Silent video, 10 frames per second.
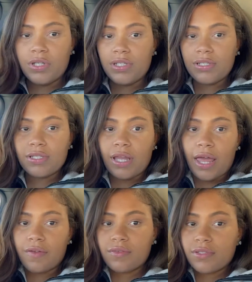just
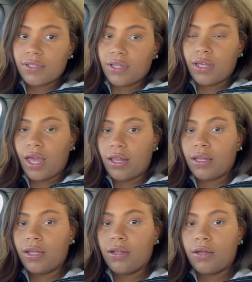left
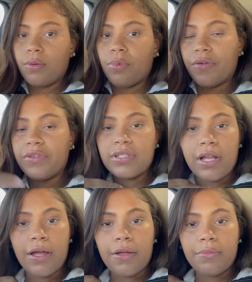Atlanta Breakfast
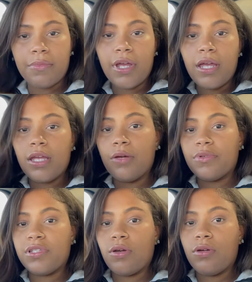Club. It
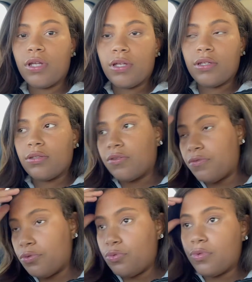was so good. The
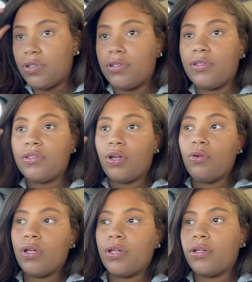food was so
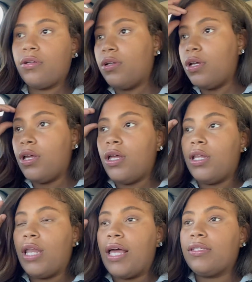good.
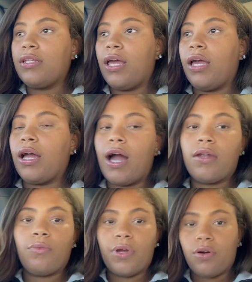Last night I kind
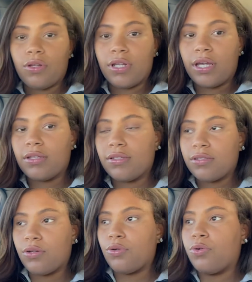of went on like this
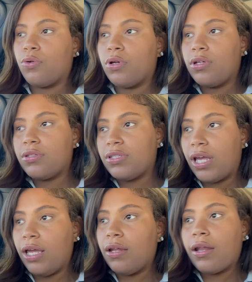little
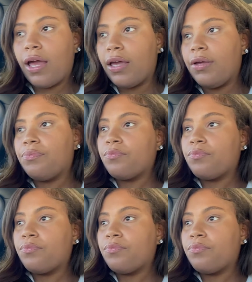date night,